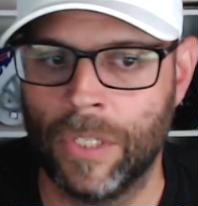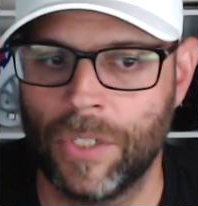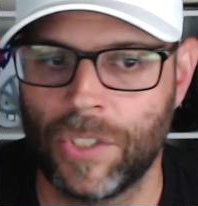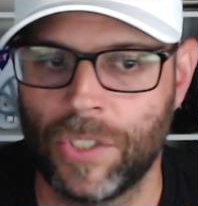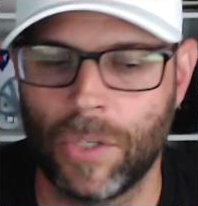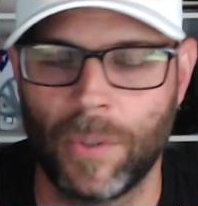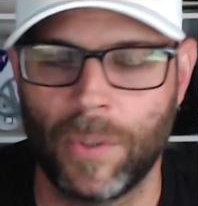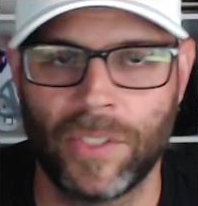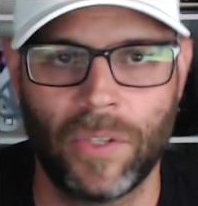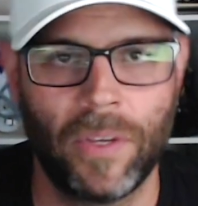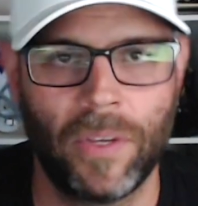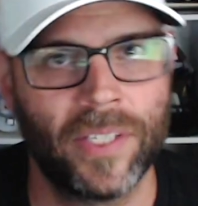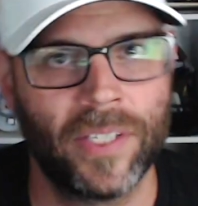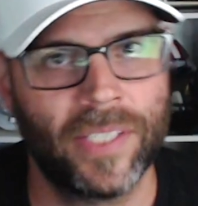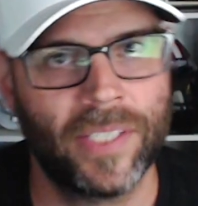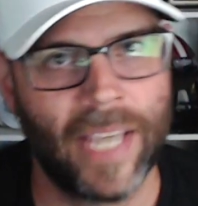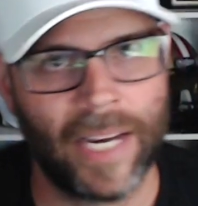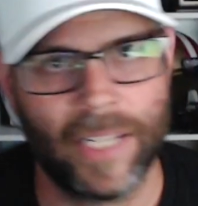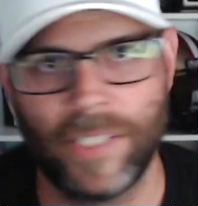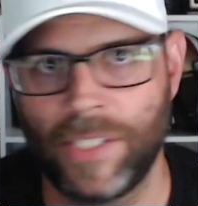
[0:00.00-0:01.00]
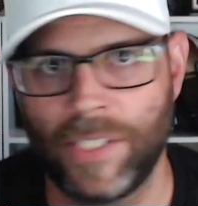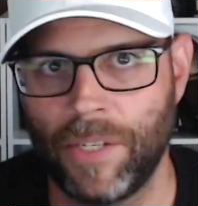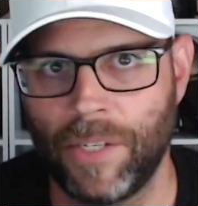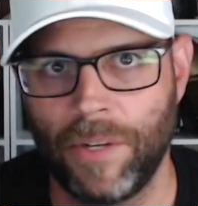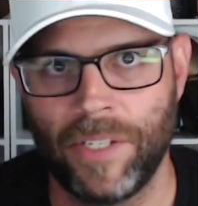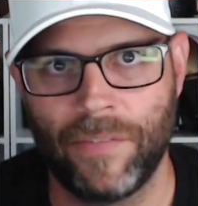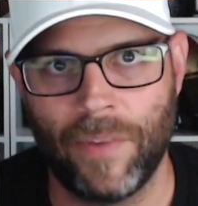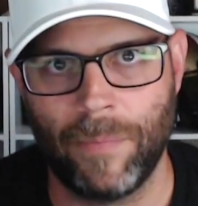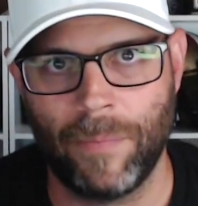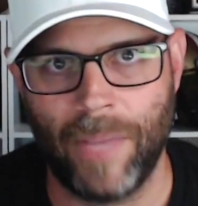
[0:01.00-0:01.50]
So it's only the second
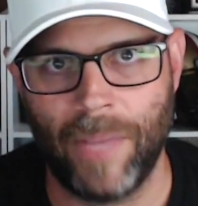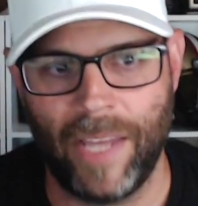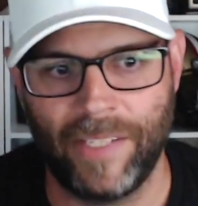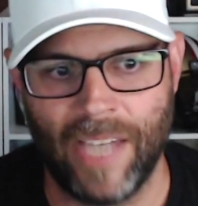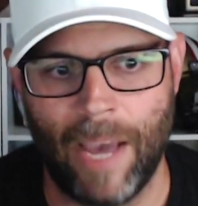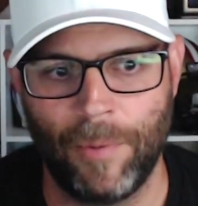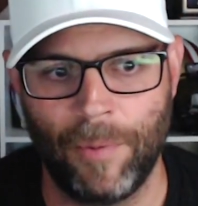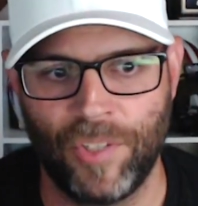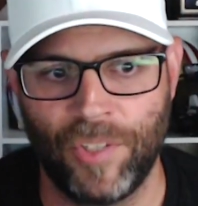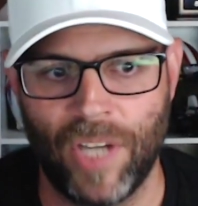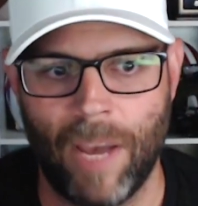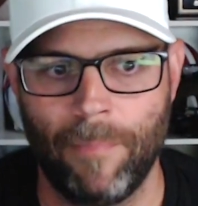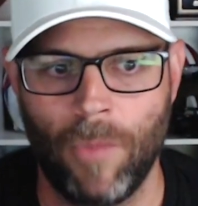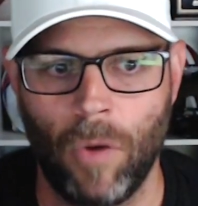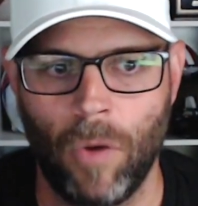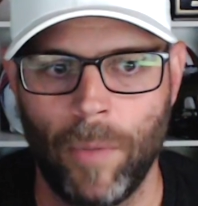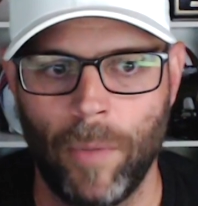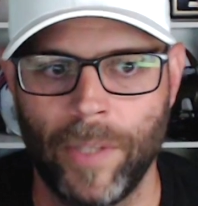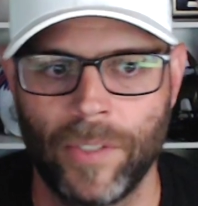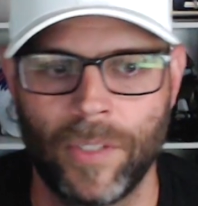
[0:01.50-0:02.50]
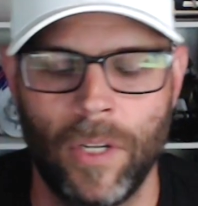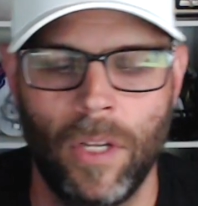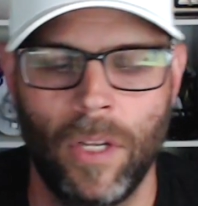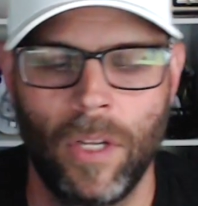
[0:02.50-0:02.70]
series of N B A Top Shot moments.